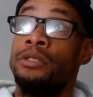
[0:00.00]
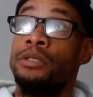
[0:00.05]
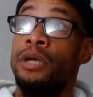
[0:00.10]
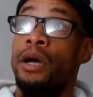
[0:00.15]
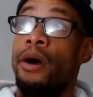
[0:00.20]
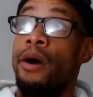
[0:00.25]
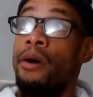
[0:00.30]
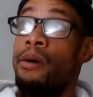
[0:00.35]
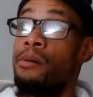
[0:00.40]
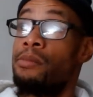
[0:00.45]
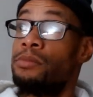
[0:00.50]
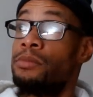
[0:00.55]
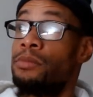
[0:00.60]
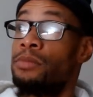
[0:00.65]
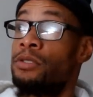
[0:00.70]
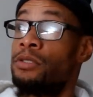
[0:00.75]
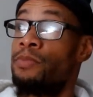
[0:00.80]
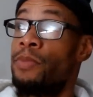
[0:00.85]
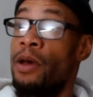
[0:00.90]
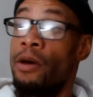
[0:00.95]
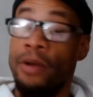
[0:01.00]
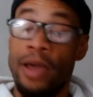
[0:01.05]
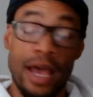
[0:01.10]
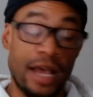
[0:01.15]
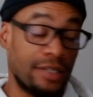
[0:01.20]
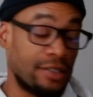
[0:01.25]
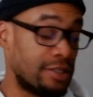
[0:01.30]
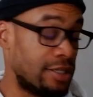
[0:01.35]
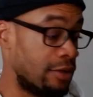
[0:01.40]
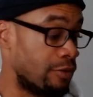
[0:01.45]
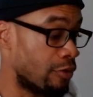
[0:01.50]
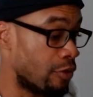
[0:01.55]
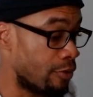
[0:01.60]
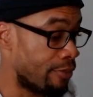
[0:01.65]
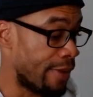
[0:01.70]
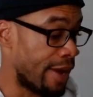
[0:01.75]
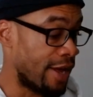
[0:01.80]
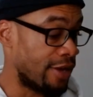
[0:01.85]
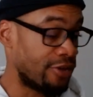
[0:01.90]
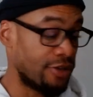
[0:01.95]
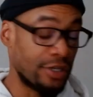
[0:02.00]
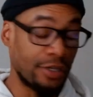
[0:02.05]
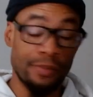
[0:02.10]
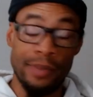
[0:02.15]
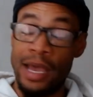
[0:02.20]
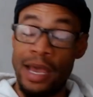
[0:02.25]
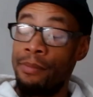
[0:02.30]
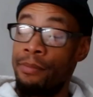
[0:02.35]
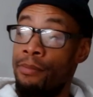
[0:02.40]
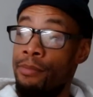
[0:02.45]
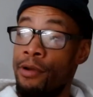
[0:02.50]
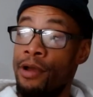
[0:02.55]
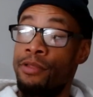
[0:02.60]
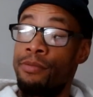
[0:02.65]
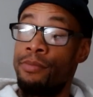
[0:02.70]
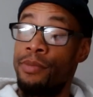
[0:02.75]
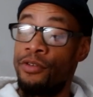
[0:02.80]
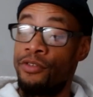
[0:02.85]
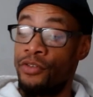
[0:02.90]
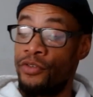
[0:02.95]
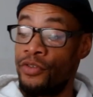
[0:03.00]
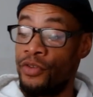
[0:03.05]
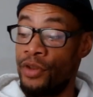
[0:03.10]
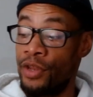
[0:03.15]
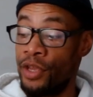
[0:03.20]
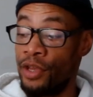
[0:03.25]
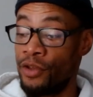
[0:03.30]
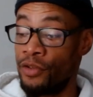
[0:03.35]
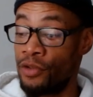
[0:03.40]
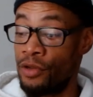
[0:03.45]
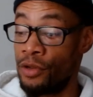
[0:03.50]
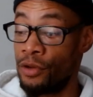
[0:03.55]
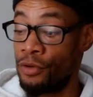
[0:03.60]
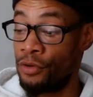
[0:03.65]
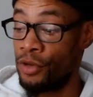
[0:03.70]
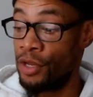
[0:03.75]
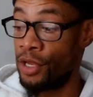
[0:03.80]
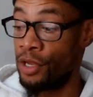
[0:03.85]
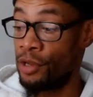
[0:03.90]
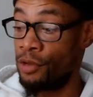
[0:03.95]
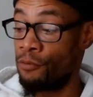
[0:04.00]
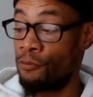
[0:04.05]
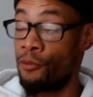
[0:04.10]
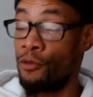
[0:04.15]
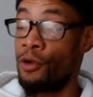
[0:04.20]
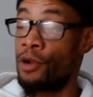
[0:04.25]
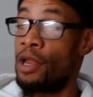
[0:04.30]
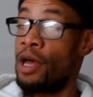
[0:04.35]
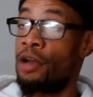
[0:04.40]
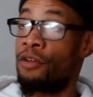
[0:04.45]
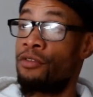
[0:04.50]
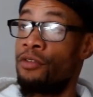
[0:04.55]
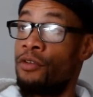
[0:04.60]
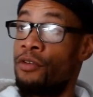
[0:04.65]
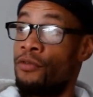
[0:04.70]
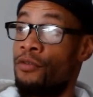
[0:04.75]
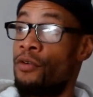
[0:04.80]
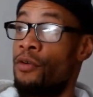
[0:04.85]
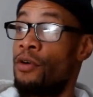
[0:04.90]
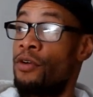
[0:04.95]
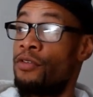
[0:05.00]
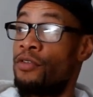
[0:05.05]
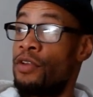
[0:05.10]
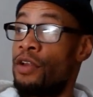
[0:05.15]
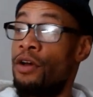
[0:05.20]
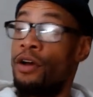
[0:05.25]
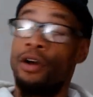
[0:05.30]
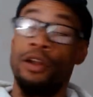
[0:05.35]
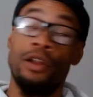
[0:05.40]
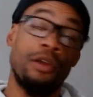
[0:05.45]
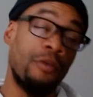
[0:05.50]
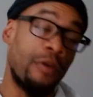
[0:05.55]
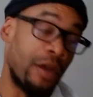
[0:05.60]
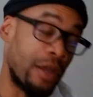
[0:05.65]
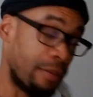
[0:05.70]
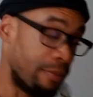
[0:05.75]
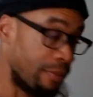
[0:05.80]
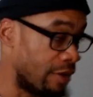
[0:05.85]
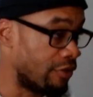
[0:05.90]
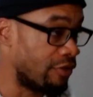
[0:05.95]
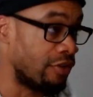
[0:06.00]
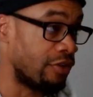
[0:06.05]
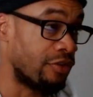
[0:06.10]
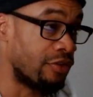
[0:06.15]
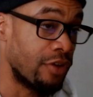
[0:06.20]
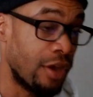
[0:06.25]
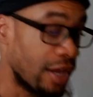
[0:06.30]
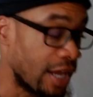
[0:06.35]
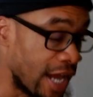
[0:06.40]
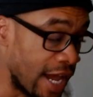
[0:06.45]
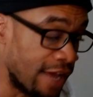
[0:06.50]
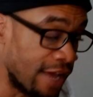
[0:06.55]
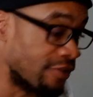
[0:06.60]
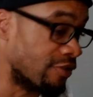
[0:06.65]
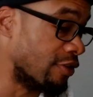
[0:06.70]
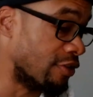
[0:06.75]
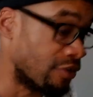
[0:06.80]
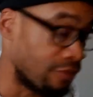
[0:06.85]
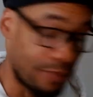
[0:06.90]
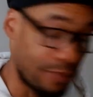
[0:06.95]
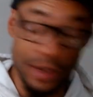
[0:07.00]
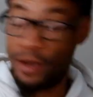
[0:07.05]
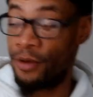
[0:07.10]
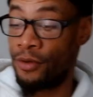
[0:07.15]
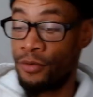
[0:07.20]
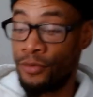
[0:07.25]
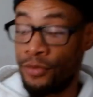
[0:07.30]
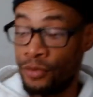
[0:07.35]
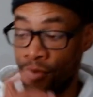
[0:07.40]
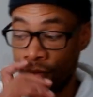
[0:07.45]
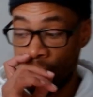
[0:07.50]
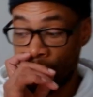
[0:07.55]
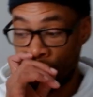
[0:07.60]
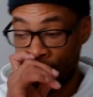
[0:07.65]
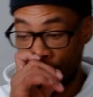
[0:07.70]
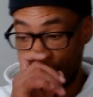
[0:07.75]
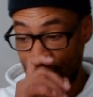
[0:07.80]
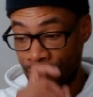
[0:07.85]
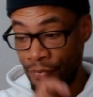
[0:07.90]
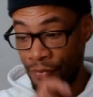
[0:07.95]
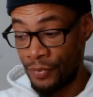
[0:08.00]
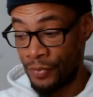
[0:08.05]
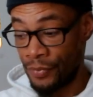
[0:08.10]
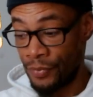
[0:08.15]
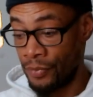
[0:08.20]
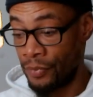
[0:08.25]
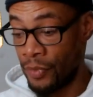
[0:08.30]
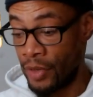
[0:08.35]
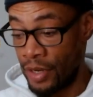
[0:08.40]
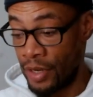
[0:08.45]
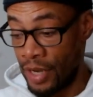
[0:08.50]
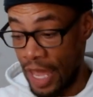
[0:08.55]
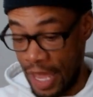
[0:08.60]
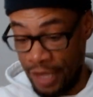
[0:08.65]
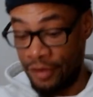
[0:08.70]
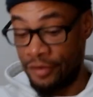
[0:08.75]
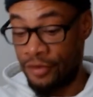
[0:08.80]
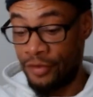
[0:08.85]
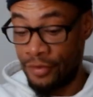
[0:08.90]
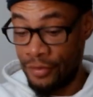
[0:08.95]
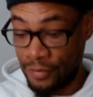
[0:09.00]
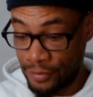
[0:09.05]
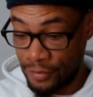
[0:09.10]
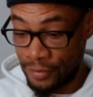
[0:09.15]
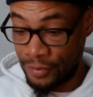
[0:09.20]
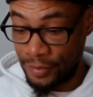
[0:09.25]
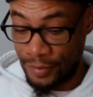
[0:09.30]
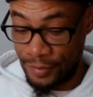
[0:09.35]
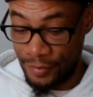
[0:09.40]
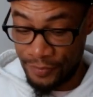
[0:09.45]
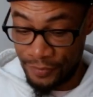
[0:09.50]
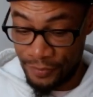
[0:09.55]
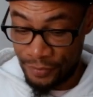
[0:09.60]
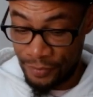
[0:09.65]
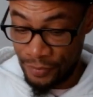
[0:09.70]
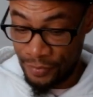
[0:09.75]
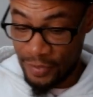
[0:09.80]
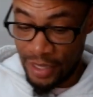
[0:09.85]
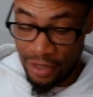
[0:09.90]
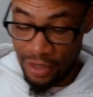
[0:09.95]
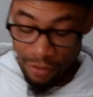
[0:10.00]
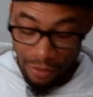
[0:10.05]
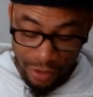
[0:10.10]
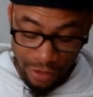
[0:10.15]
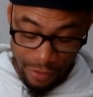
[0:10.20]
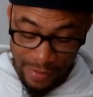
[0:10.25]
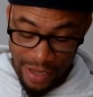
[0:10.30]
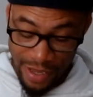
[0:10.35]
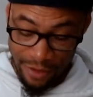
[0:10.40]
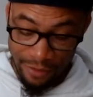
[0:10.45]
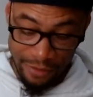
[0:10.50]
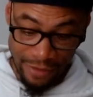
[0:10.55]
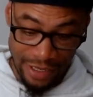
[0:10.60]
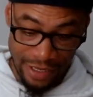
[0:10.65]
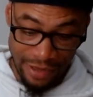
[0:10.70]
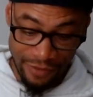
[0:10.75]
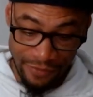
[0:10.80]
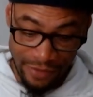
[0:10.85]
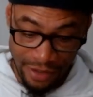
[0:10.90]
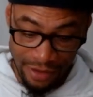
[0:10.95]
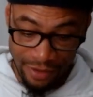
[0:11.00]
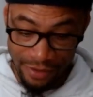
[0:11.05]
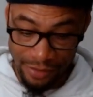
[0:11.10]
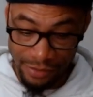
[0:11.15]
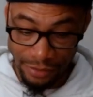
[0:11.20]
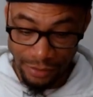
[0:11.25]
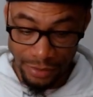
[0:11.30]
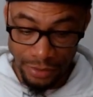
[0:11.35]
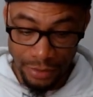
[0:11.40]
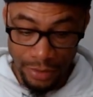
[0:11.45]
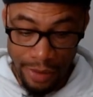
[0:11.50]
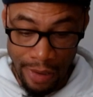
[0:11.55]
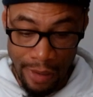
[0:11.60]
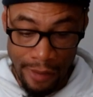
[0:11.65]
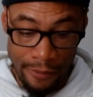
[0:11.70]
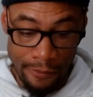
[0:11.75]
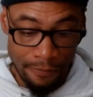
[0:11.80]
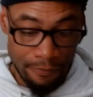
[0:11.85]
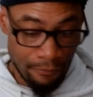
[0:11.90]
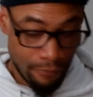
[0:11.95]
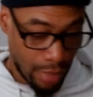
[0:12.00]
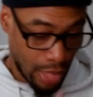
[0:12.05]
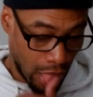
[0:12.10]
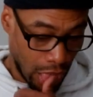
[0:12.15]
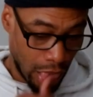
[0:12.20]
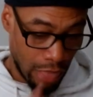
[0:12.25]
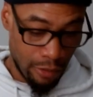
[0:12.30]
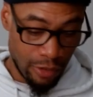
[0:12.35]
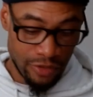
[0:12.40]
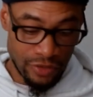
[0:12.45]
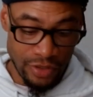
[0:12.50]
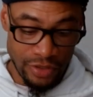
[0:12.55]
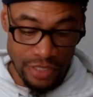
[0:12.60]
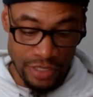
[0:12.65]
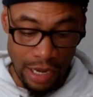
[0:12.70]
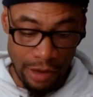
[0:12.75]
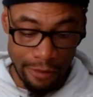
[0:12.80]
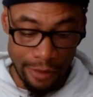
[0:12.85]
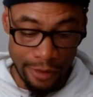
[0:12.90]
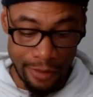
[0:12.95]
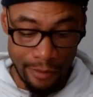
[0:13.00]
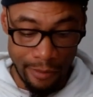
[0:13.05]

um, spell casting, root magic, bad breath bitches and niggas, little dick warlocks in the forest, and ugly wicked bitches casting spells. And hate. Thank you, Uncle Michael. I love you. What's the tower?